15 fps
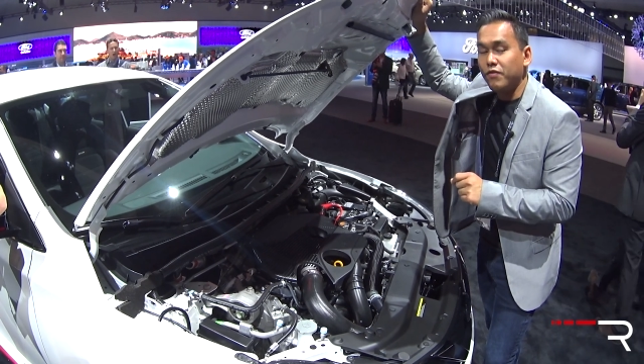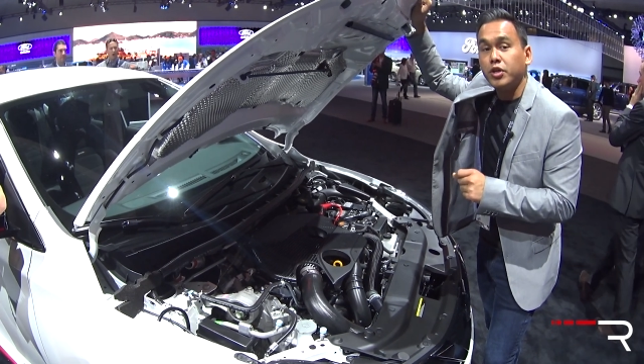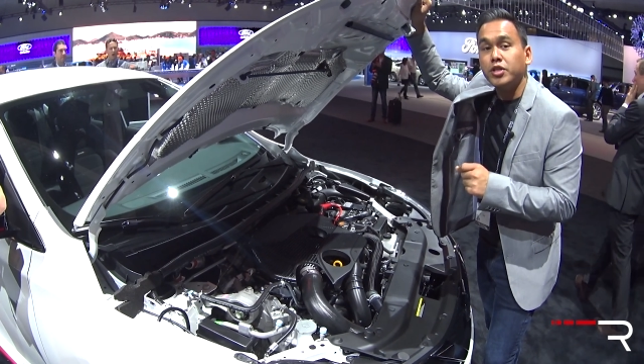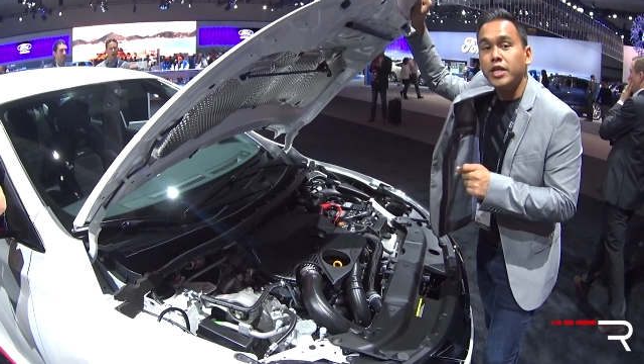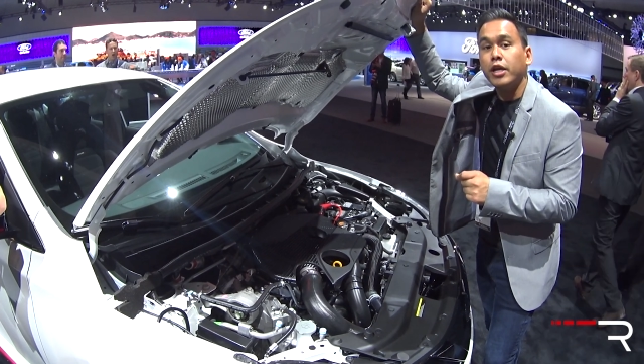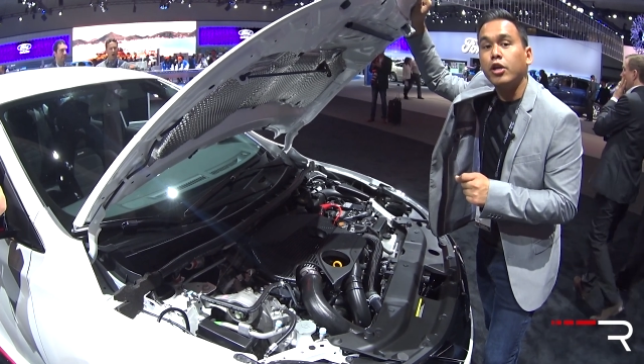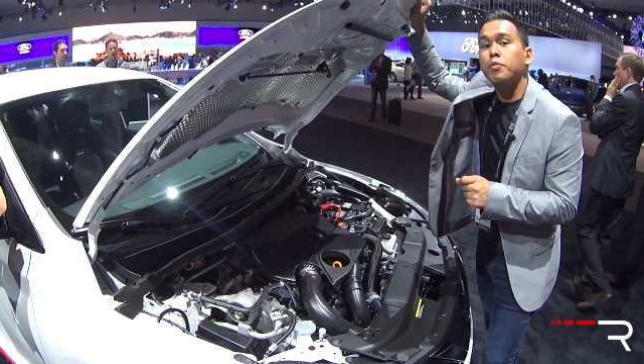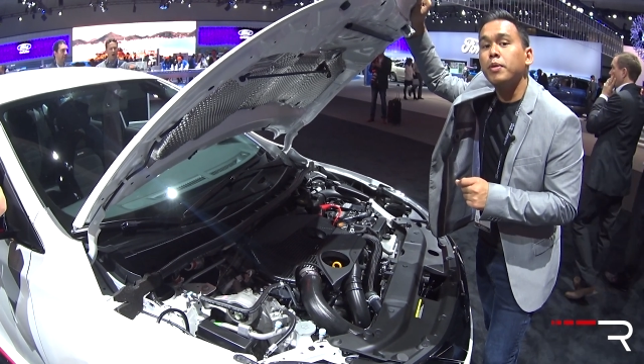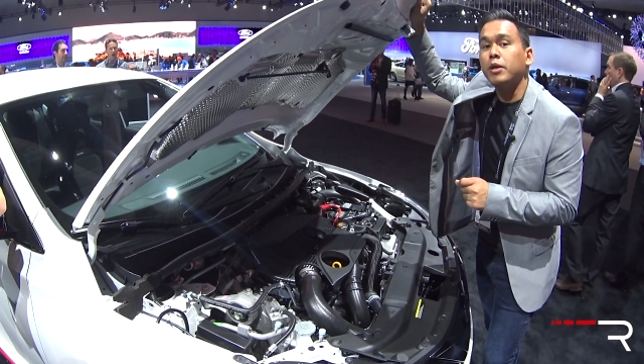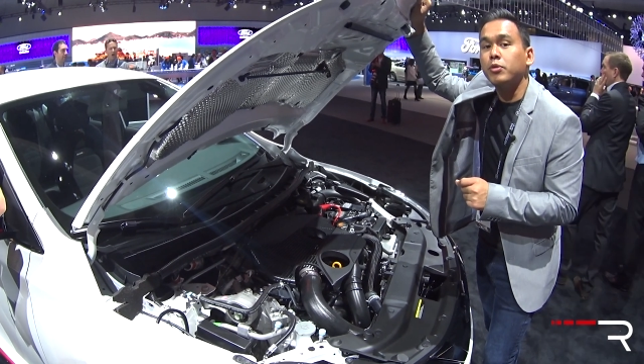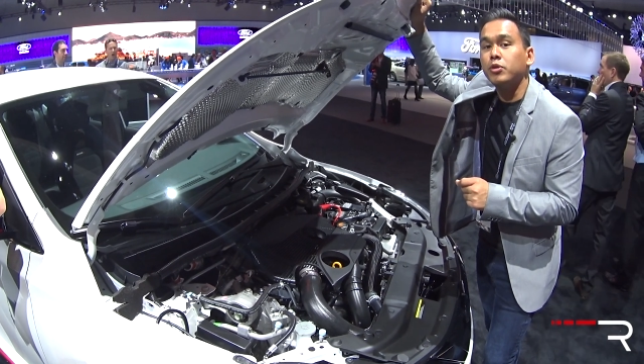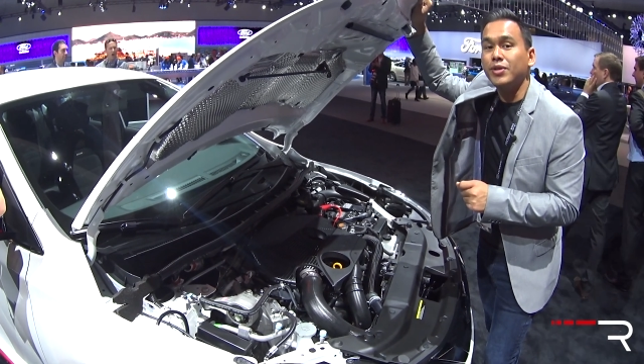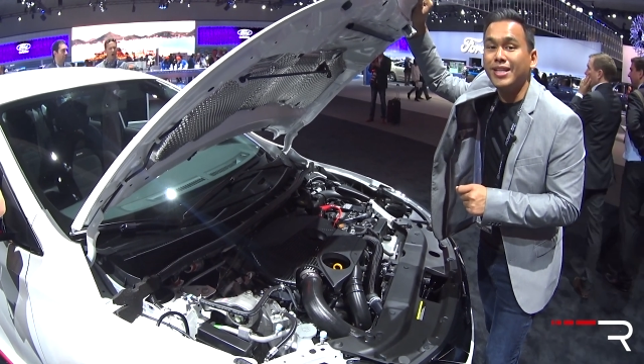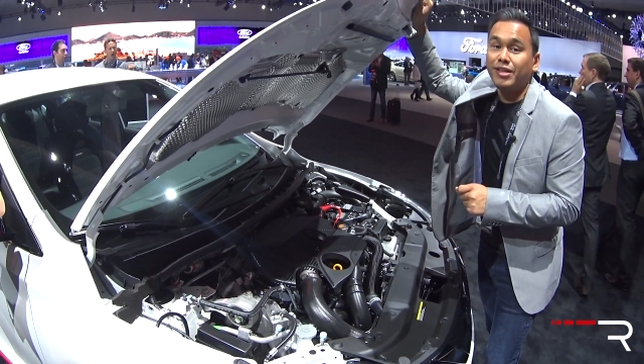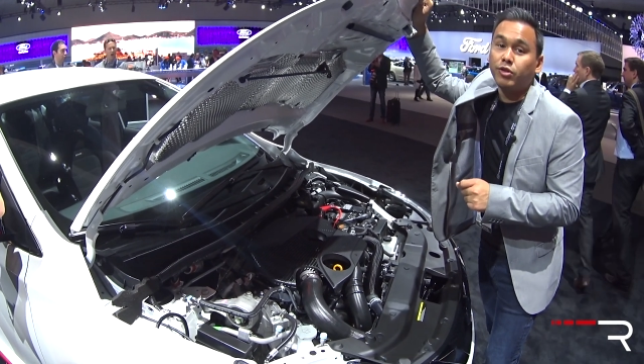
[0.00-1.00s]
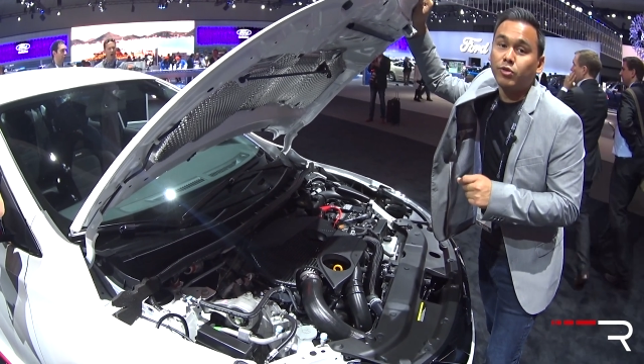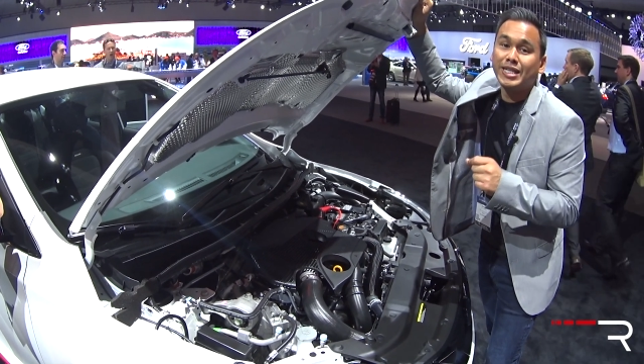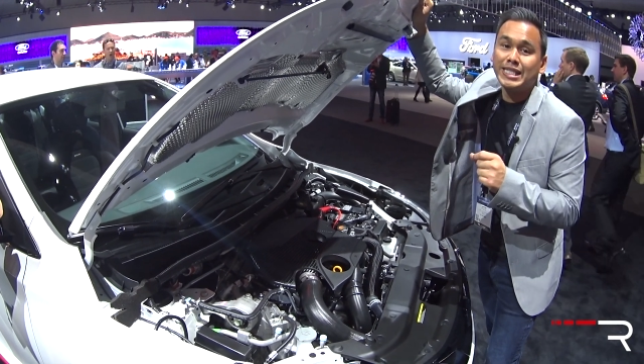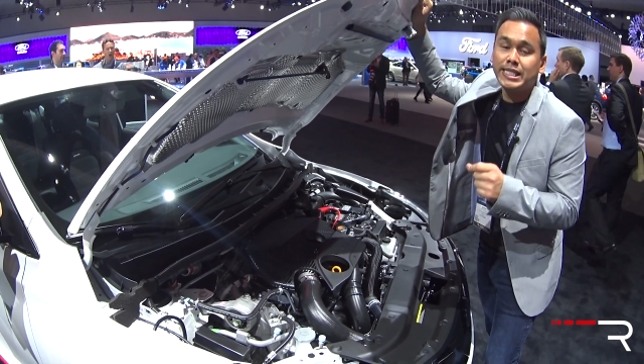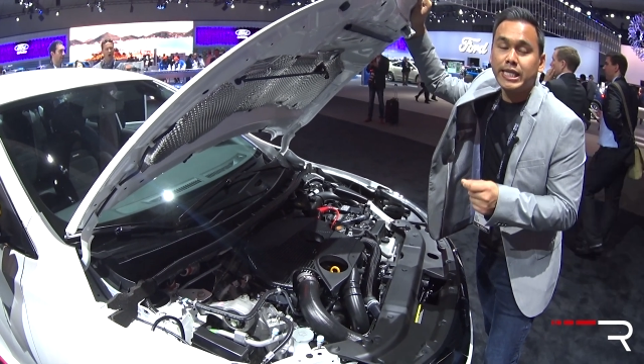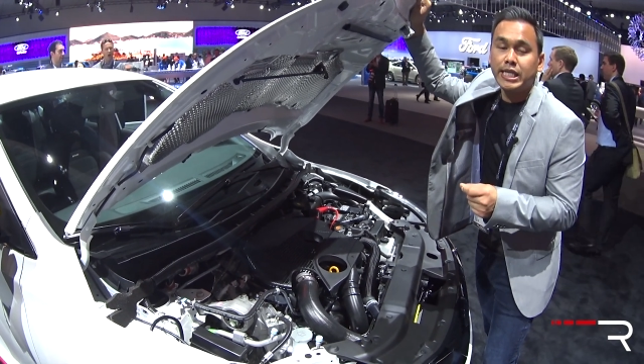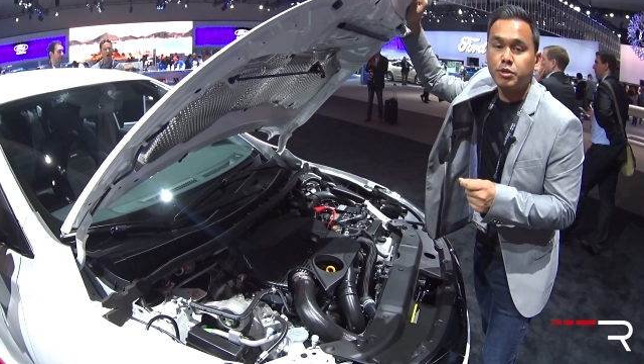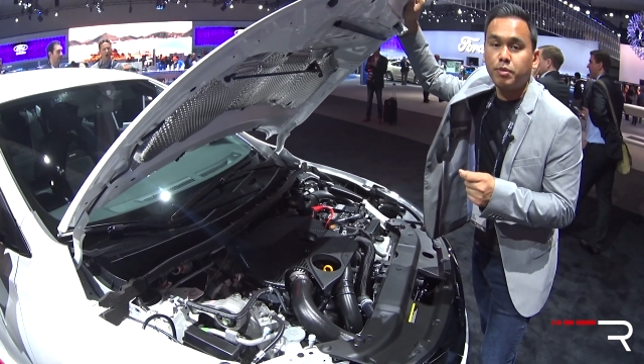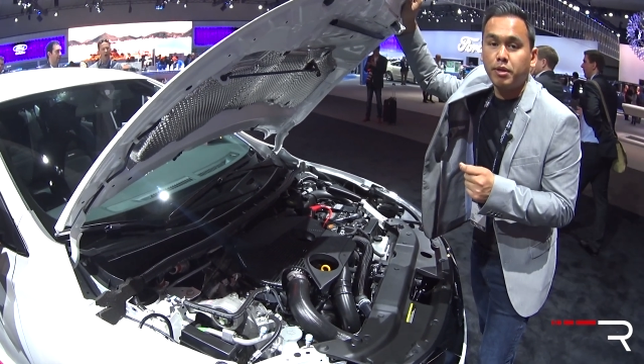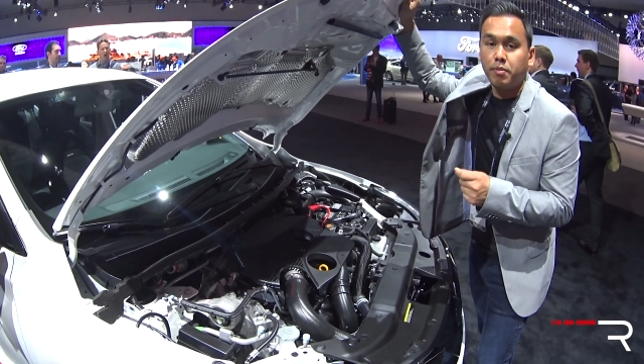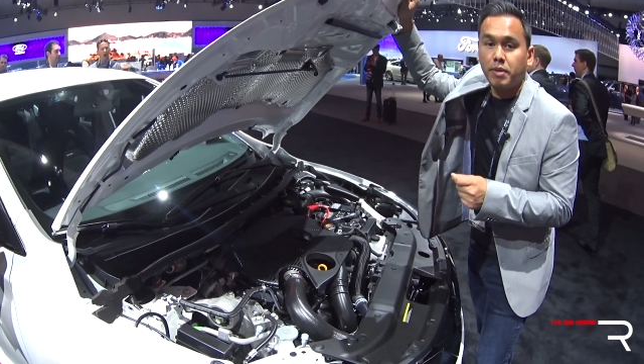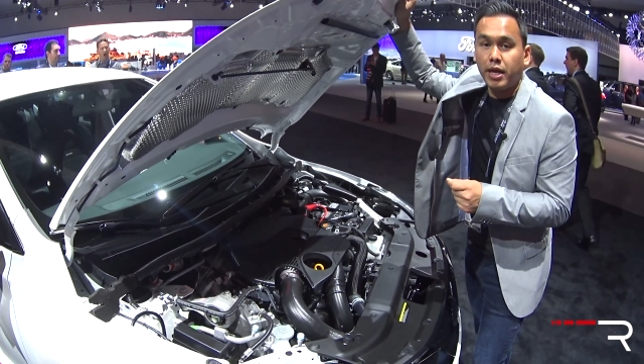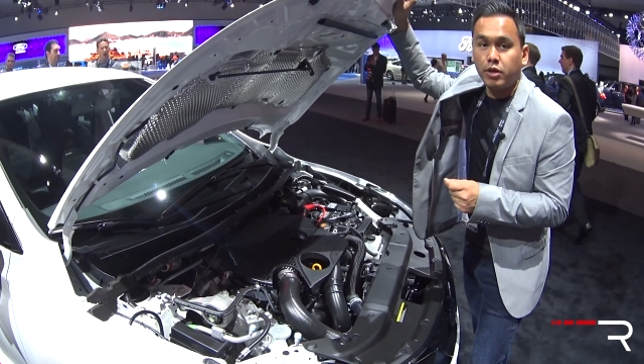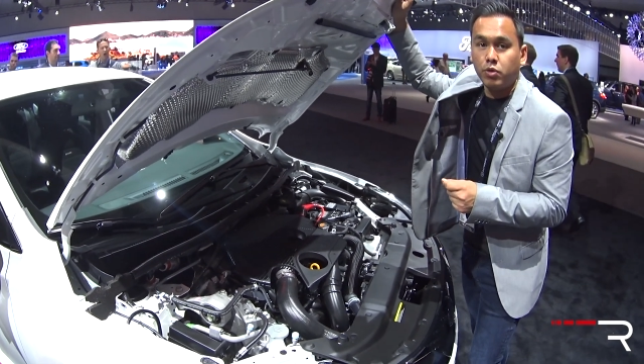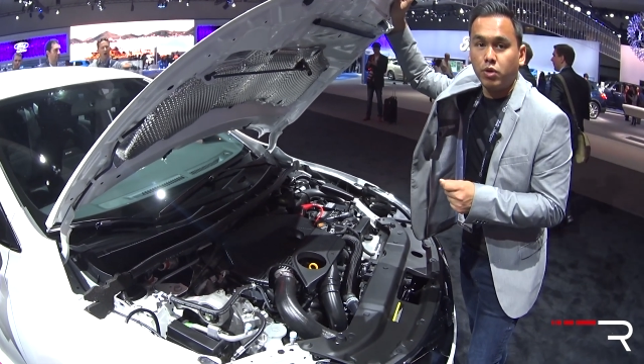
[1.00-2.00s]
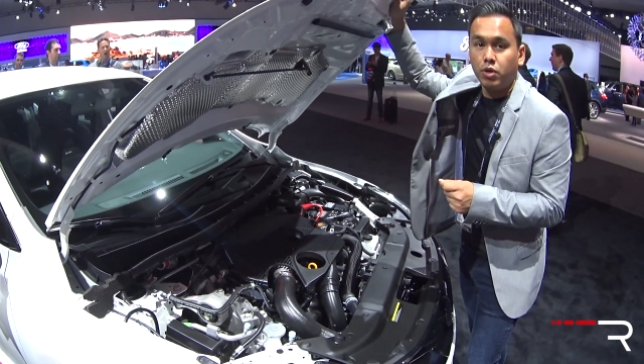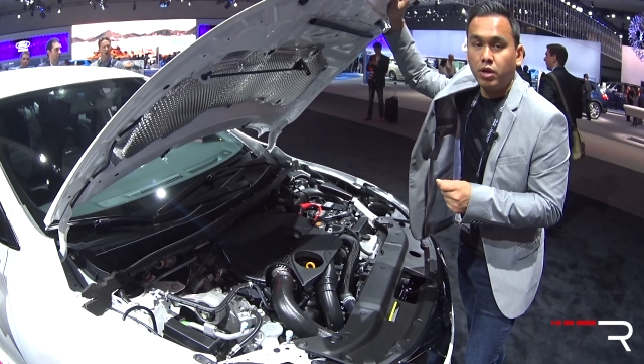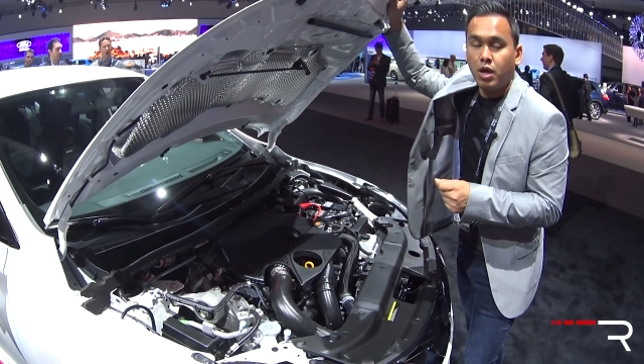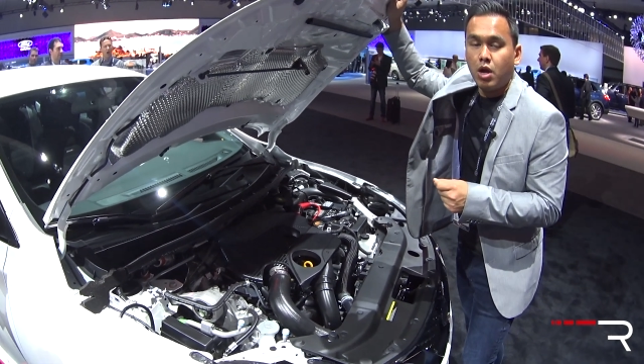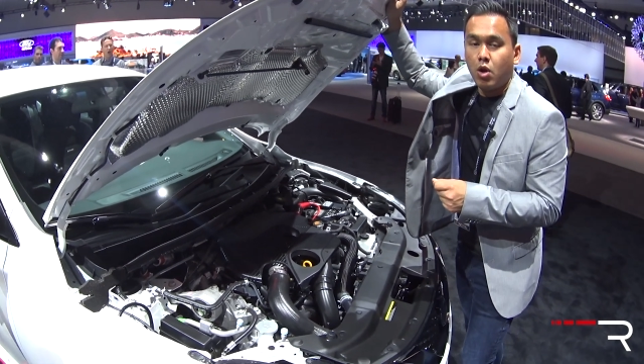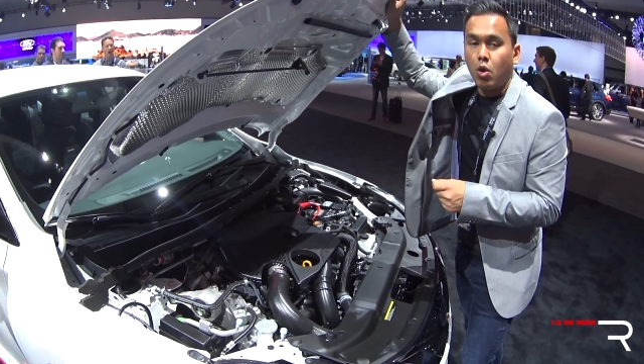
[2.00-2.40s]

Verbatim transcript: You can take your pick between either a six-speed manual